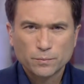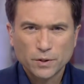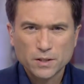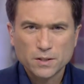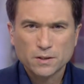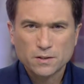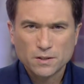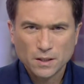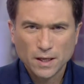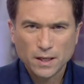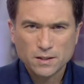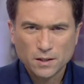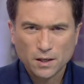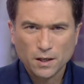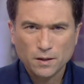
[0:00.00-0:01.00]
President
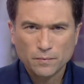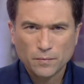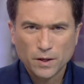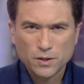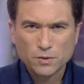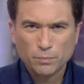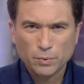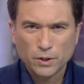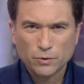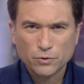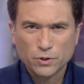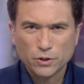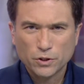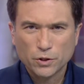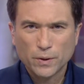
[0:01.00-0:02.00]
Zelensky has appealed
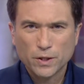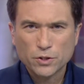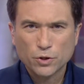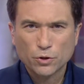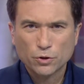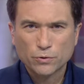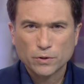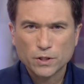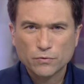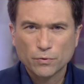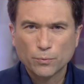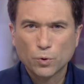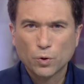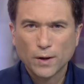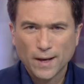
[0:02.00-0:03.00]
to the US Congress for
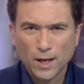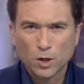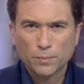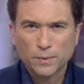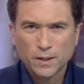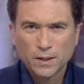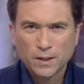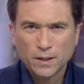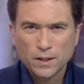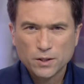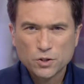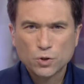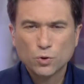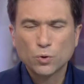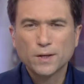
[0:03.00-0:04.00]
more help. He's
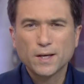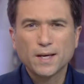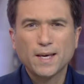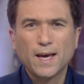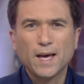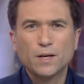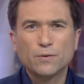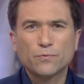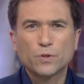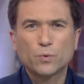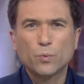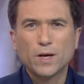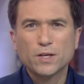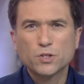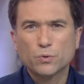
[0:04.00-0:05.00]
calling again for the
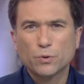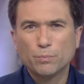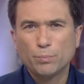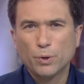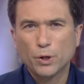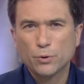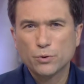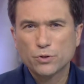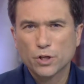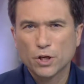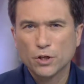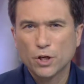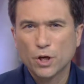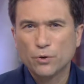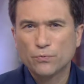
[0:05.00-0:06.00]
West to impose a
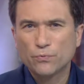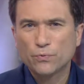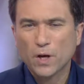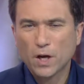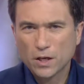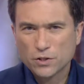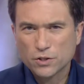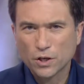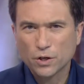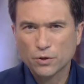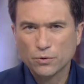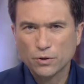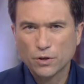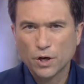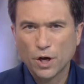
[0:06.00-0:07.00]
no fly
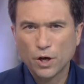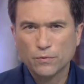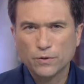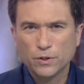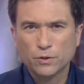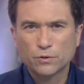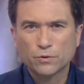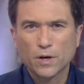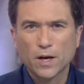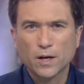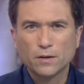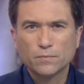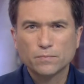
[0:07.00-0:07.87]
zone over Ukraine.